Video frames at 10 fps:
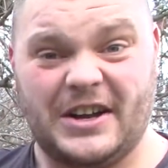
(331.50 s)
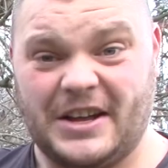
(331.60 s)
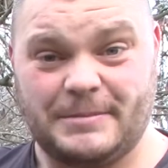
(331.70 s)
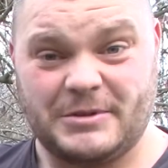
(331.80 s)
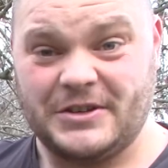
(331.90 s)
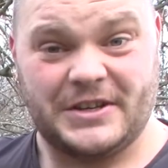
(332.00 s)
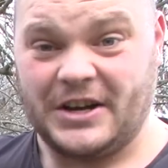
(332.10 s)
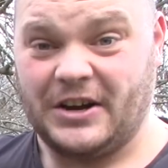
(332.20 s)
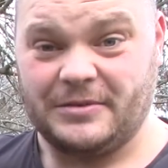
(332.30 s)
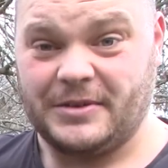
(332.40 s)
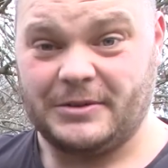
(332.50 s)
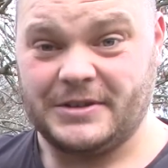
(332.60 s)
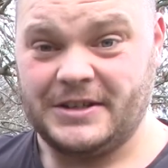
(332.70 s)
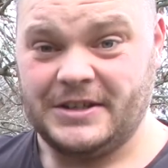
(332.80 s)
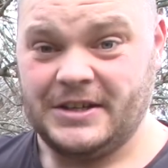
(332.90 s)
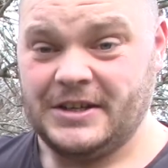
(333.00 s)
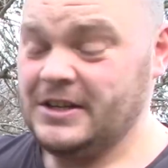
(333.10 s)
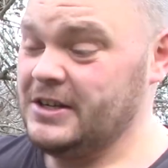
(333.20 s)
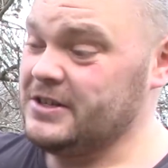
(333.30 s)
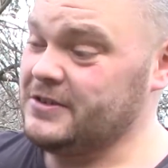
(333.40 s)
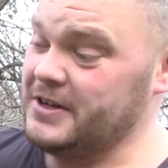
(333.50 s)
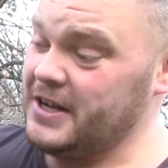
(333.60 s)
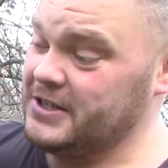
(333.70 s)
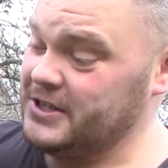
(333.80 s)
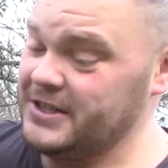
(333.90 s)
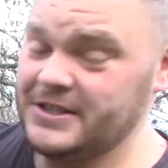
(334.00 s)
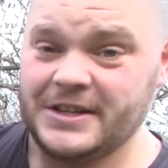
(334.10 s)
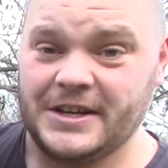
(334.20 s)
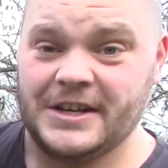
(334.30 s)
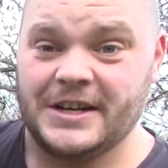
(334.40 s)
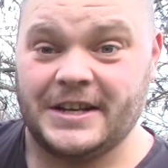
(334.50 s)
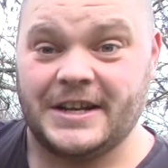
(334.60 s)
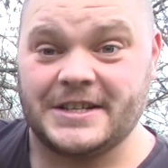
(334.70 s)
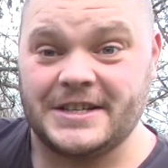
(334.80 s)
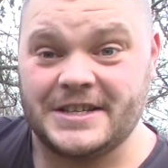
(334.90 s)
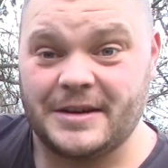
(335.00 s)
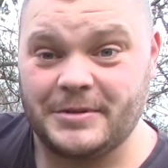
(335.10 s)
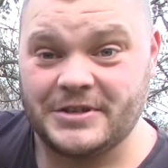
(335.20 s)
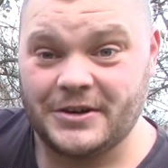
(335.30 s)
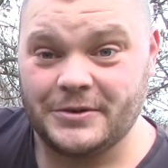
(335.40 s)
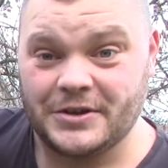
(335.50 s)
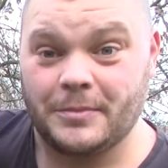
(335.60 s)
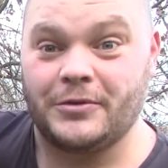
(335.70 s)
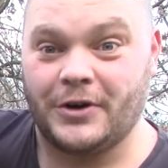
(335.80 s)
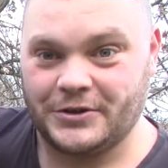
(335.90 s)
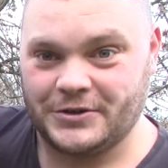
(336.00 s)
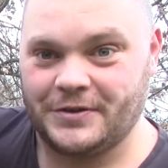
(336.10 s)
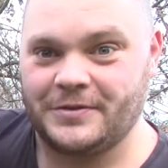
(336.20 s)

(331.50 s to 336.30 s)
absolutely can't fault it. So yeah, cheers, and that's this episode's product